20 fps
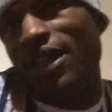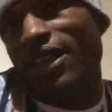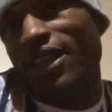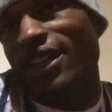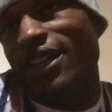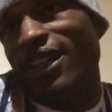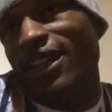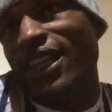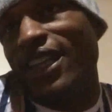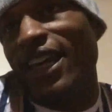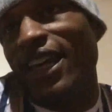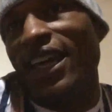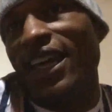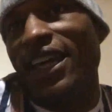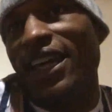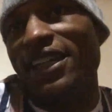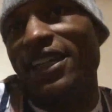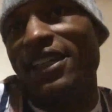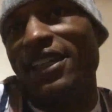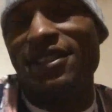Being in the
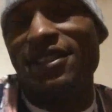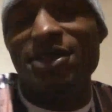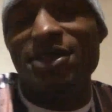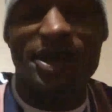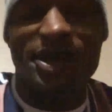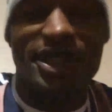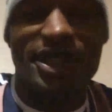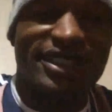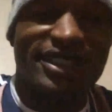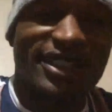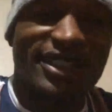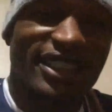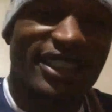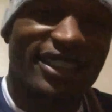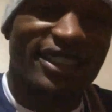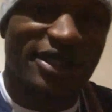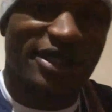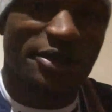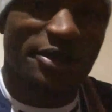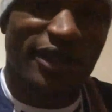cage, you get a
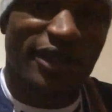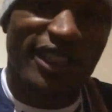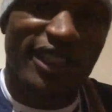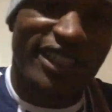chance to